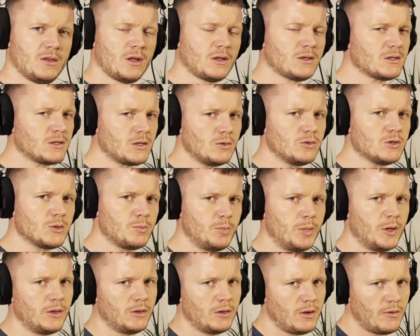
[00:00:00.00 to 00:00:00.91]
that sounds a
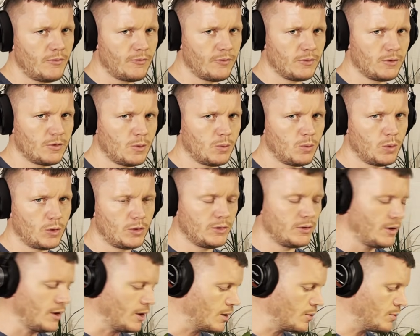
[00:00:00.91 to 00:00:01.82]
bit different to
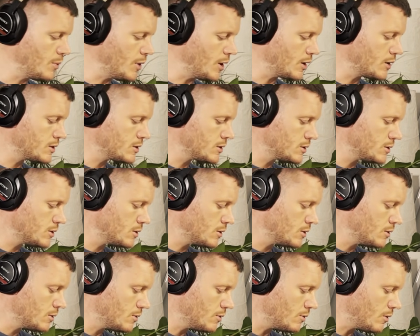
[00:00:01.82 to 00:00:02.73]
Woodtick mix,
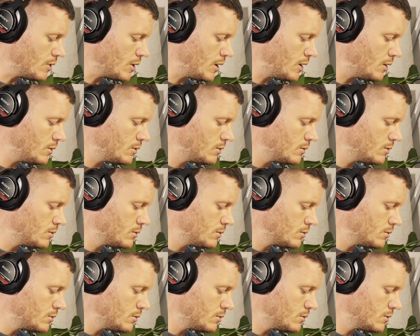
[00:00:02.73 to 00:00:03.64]
right?
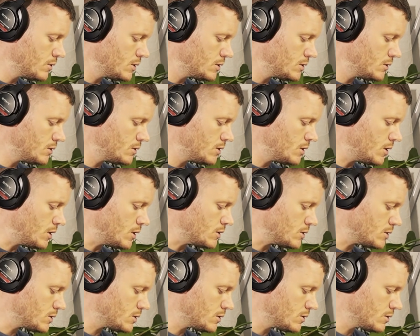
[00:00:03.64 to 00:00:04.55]
Listen to
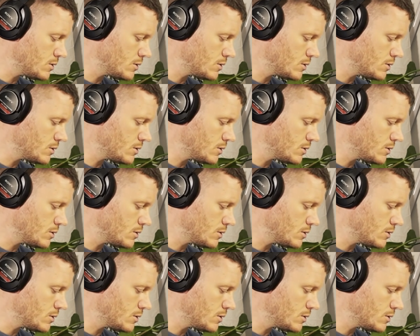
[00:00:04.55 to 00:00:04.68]
this.